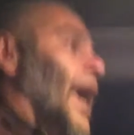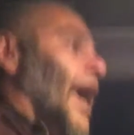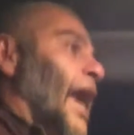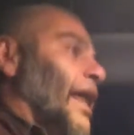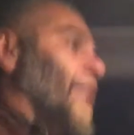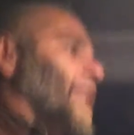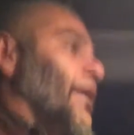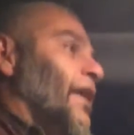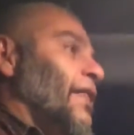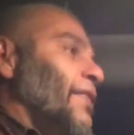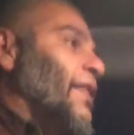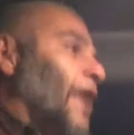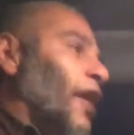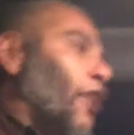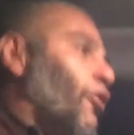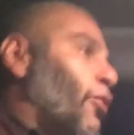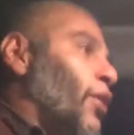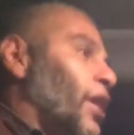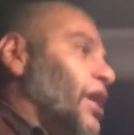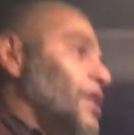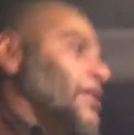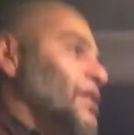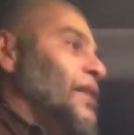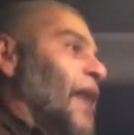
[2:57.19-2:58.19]
And then they don't
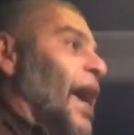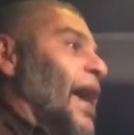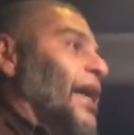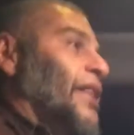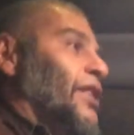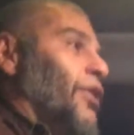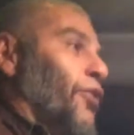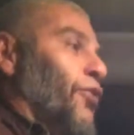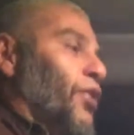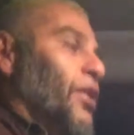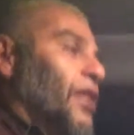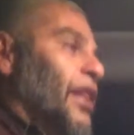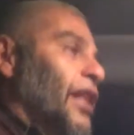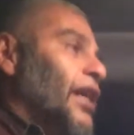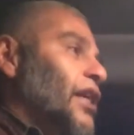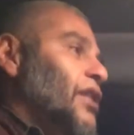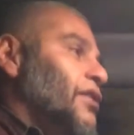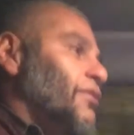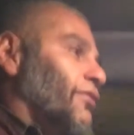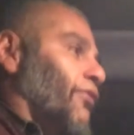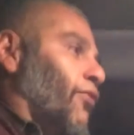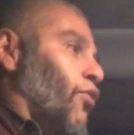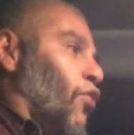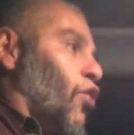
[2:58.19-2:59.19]
want to sign the
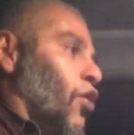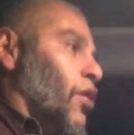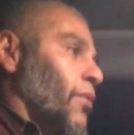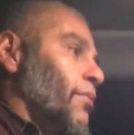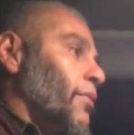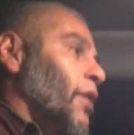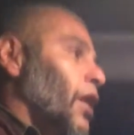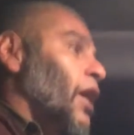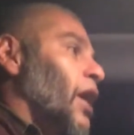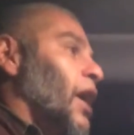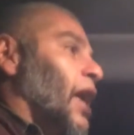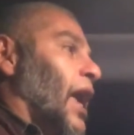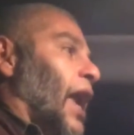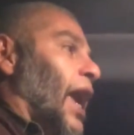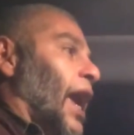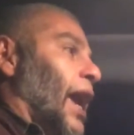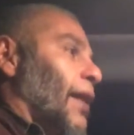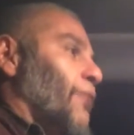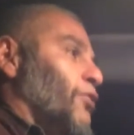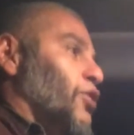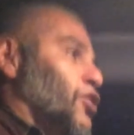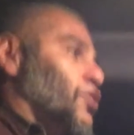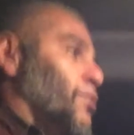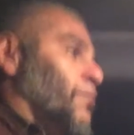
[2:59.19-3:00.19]
release form,
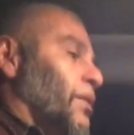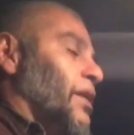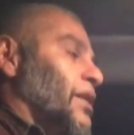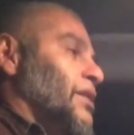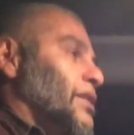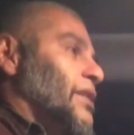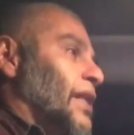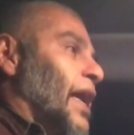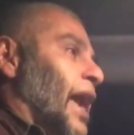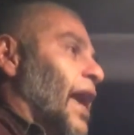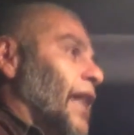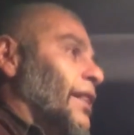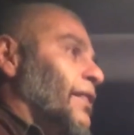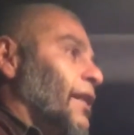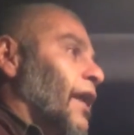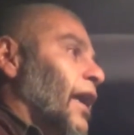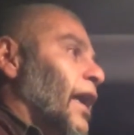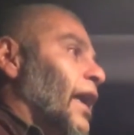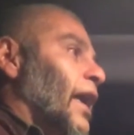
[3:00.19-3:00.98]
and which means that